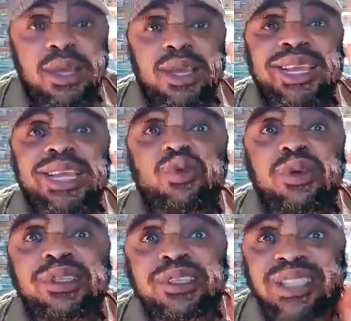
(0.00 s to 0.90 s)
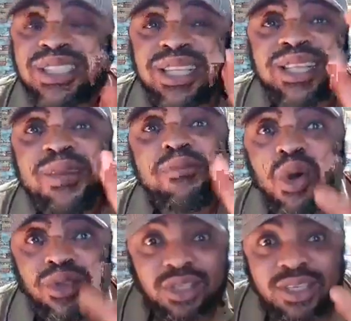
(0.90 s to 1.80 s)
It was 3
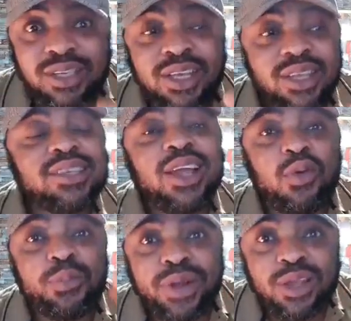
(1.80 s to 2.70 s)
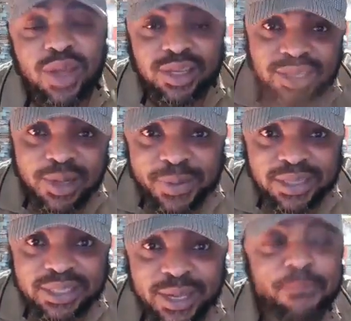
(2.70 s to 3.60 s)
months. They will bring one Senate
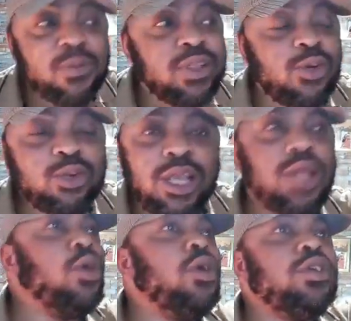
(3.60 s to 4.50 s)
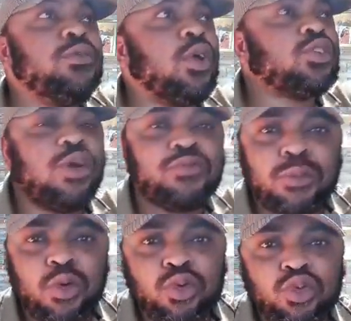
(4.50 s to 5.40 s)
president. They will say, no, he must come
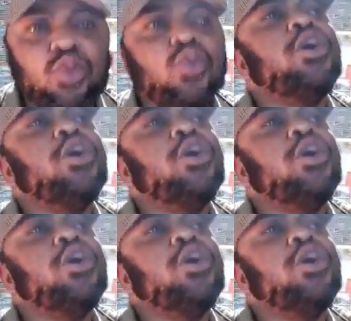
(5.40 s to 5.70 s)
from Orochukwu.